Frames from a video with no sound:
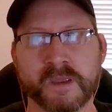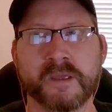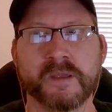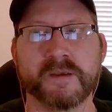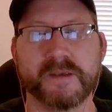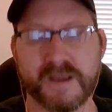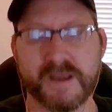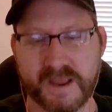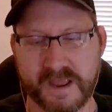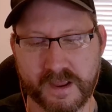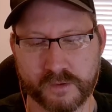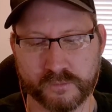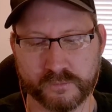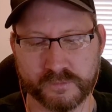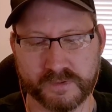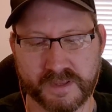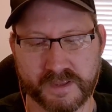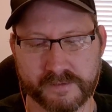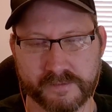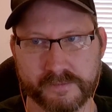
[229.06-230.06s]
Now,
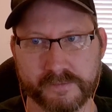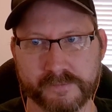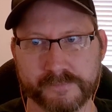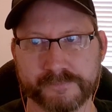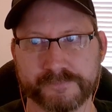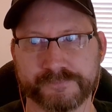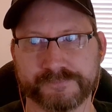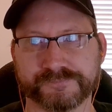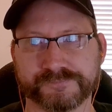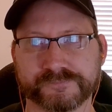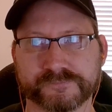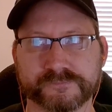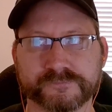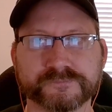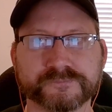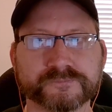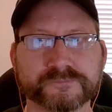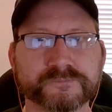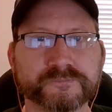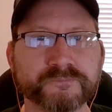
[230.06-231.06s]

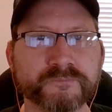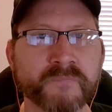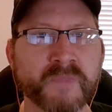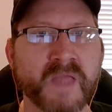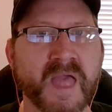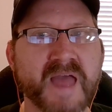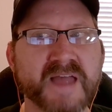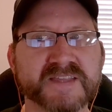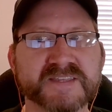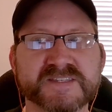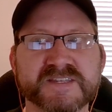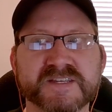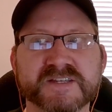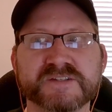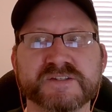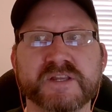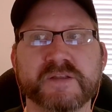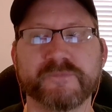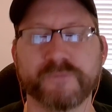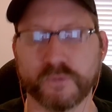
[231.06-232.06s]
at
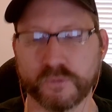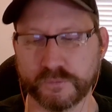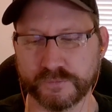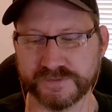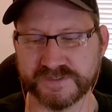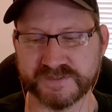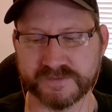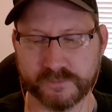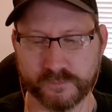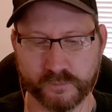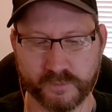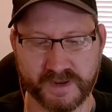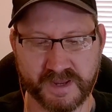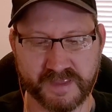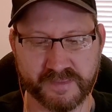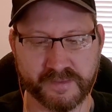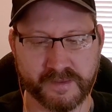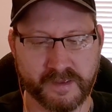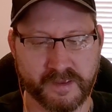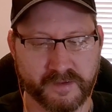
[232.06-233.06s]
60 volts
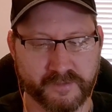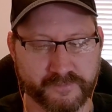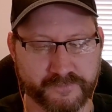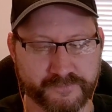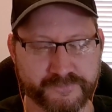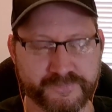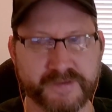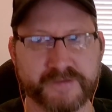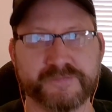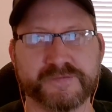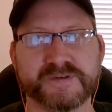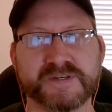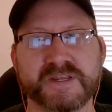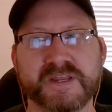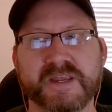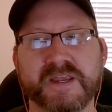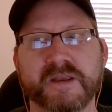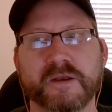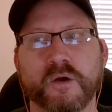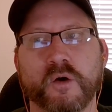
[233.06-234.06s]
with
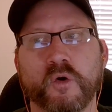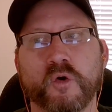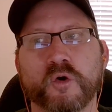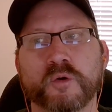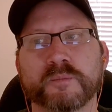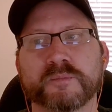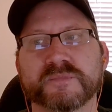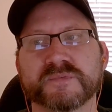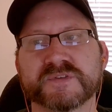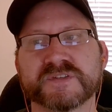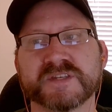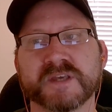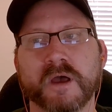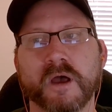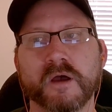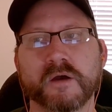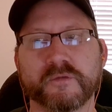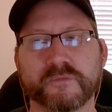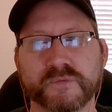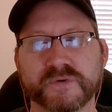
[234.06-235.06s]
15 ohms
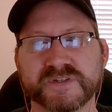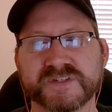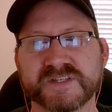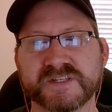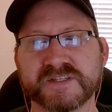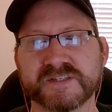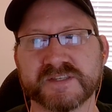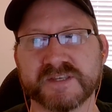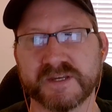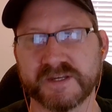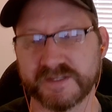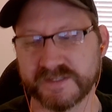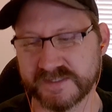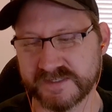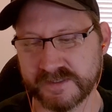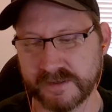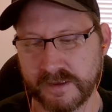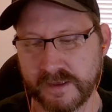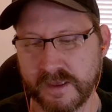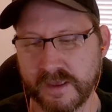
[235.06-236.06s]
of
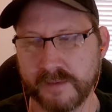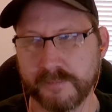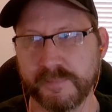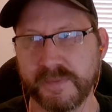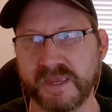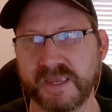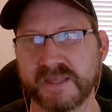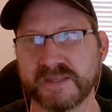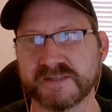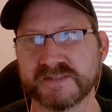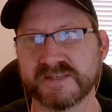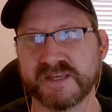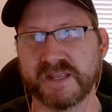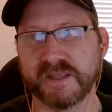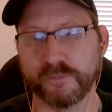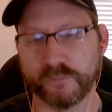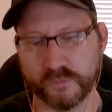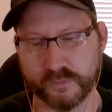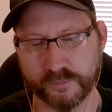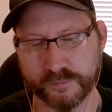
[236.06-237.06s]
resistance means that
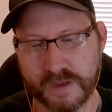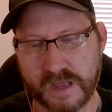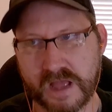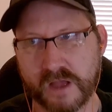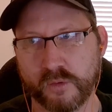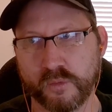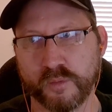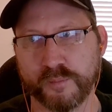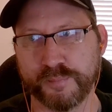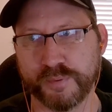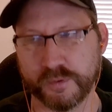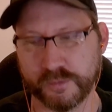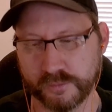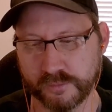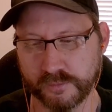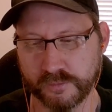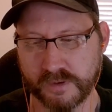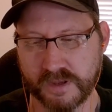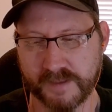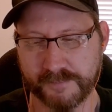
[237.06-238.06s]
it will I will
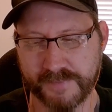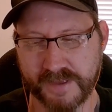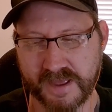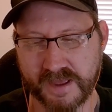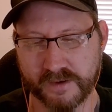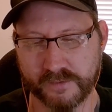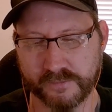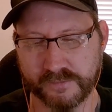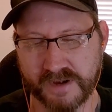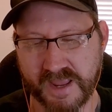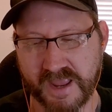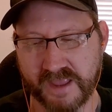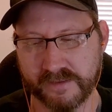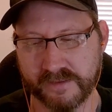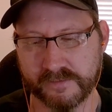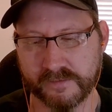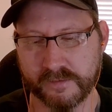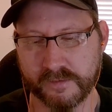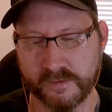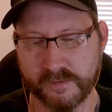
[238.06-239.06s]
pull about
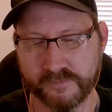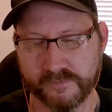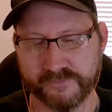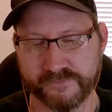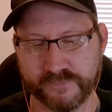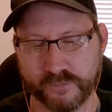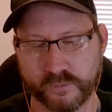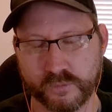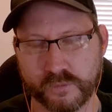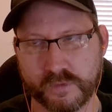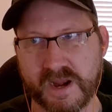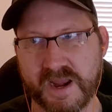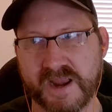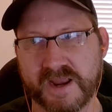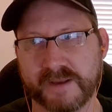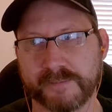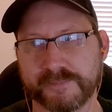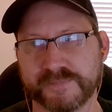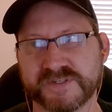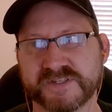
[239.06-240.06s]
4
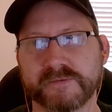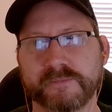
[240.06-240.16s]
amps.